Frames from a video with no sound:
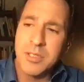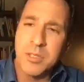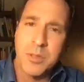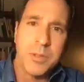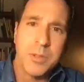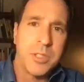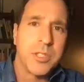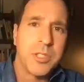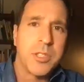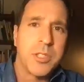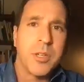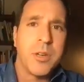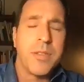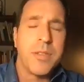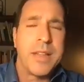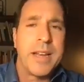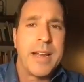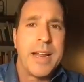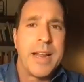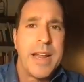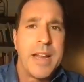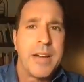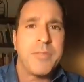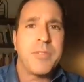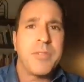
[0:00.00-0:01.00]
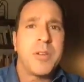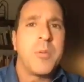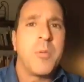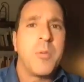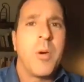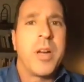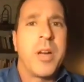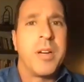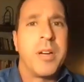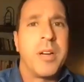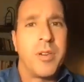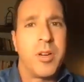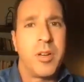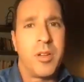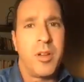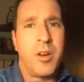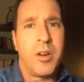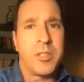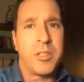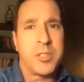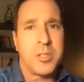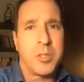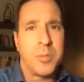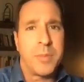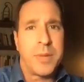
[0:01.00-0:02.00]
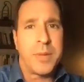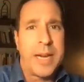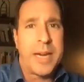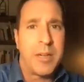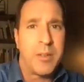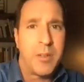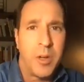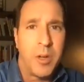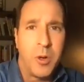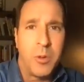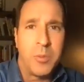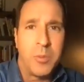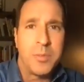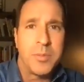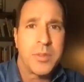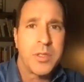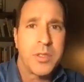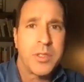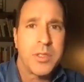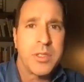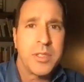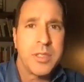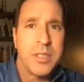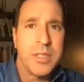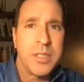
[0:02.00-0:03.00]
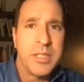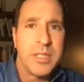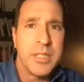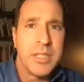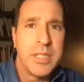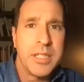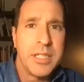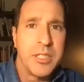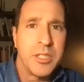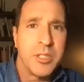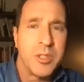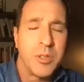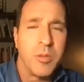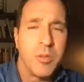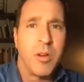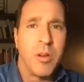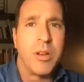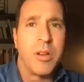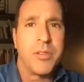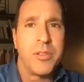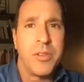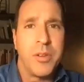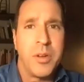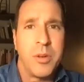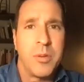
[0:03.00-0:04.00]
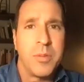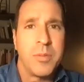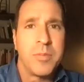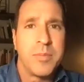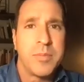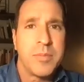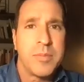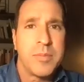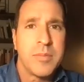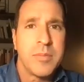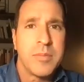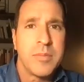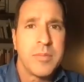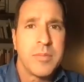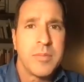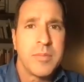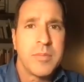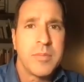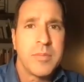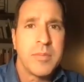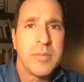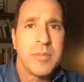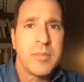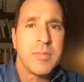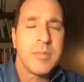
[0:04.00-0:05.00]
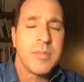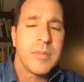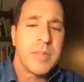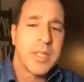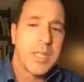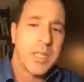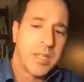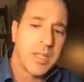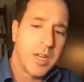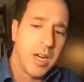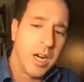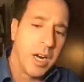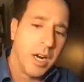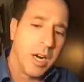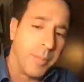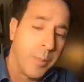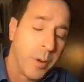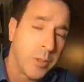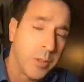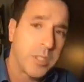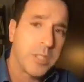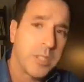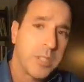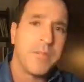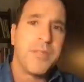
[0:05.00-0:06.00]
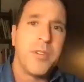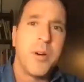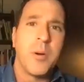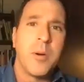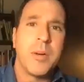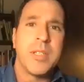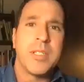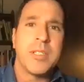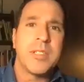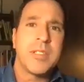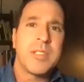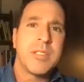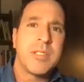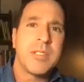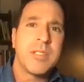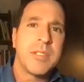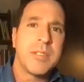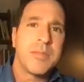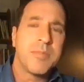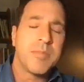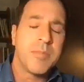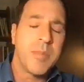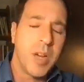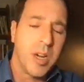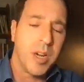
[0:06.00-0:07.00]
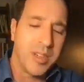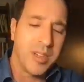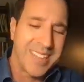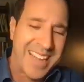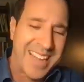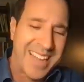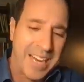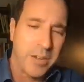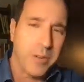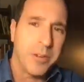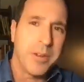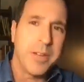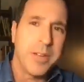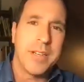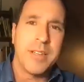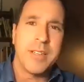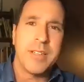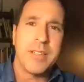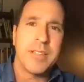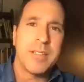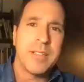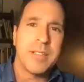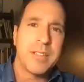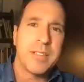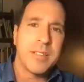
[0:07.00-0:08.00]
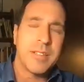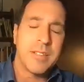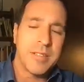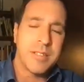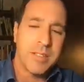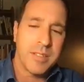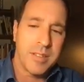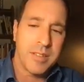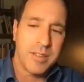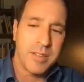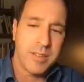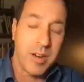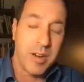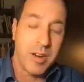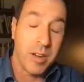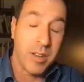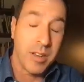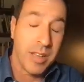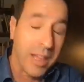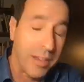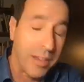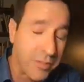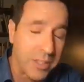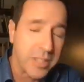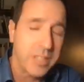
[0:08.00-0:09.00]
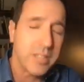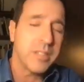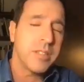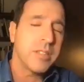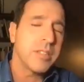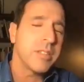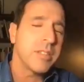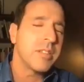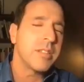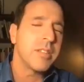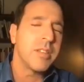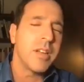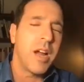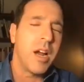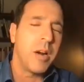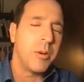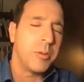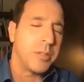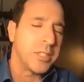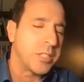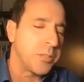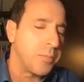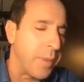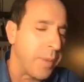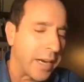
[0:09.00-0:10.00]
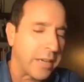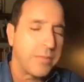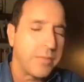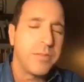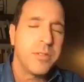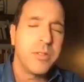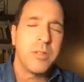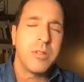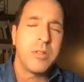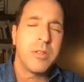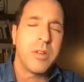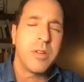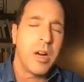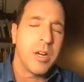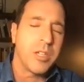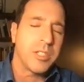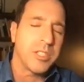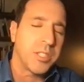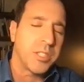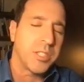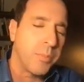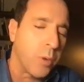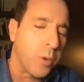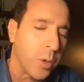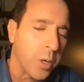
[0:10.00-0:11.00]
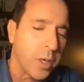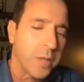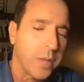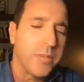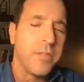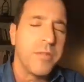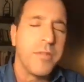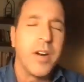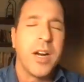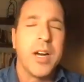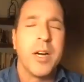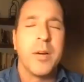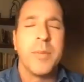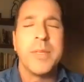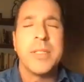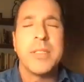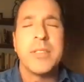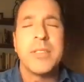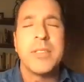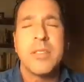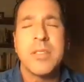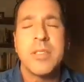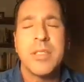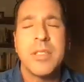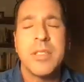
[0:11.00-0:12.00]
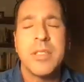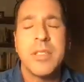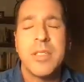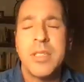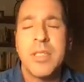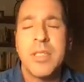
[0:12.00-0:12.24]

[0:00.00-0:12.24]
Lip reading: to ensure that every one of our long-term care homes in Toronto are emotion-focused, are caring, are loving, are respectful, are supportive environments